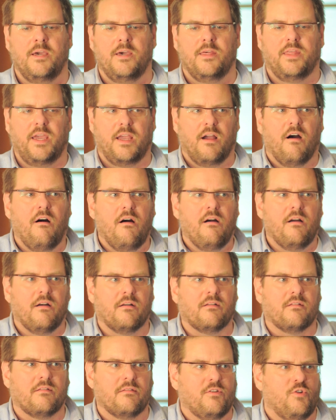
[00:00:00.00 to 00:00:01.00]
They are
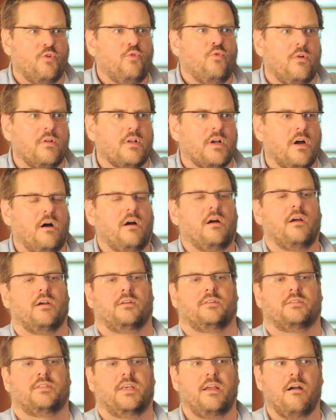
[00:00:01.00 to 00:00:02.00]
cool
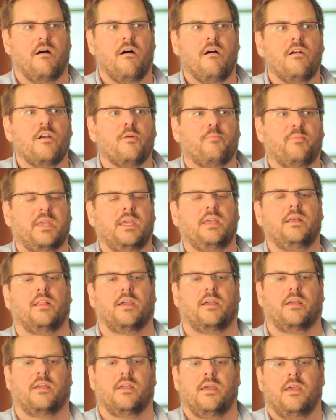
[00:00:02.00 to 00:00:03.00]
cars. They are appealing.
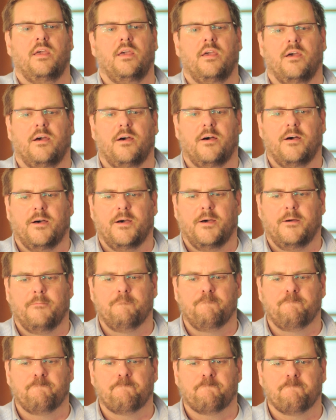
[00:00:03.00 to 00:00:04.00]

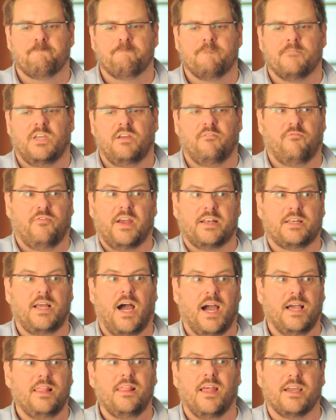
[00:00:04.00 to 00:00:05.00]
In fact,
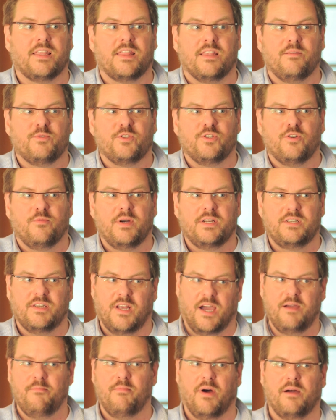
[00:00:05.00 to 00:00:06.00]
I like them so much,
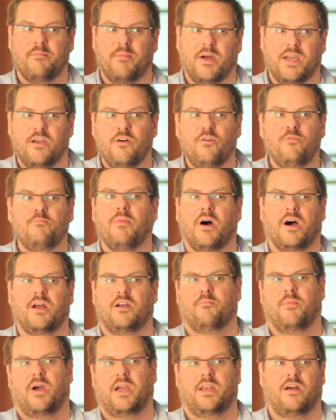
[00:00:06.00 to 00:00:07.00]
I bought my own
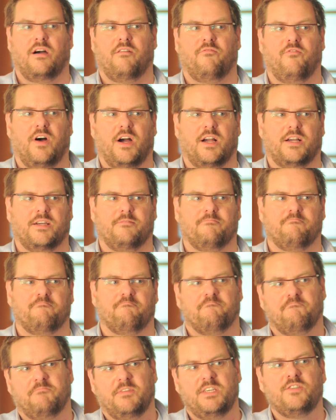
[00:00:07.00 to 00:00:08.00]
Baader-Meinhof Wagen,
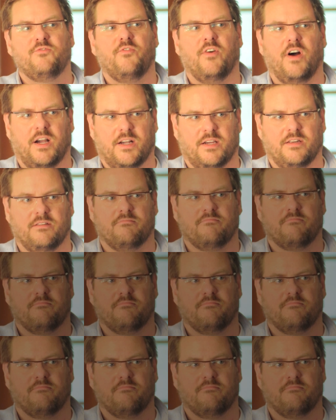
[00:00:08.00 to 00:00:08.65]
this Wagen.